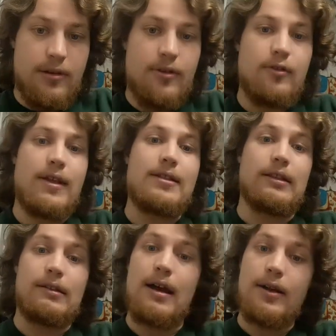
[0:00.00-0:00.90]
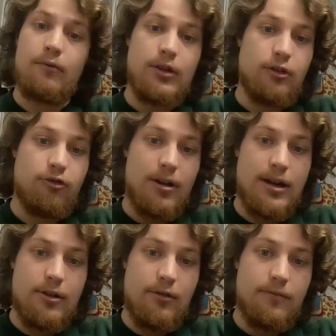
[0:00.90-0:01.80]
So that's a lot of what they're
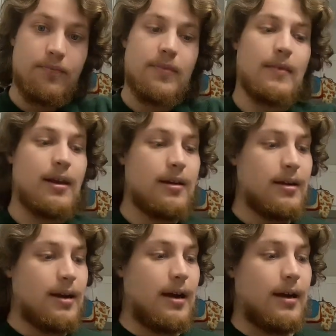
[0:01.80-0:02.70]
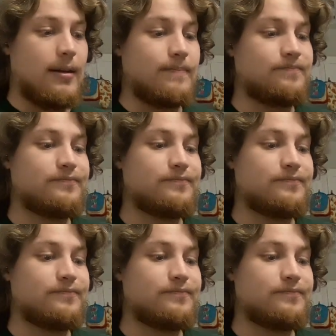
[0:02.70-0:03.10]
trying to do.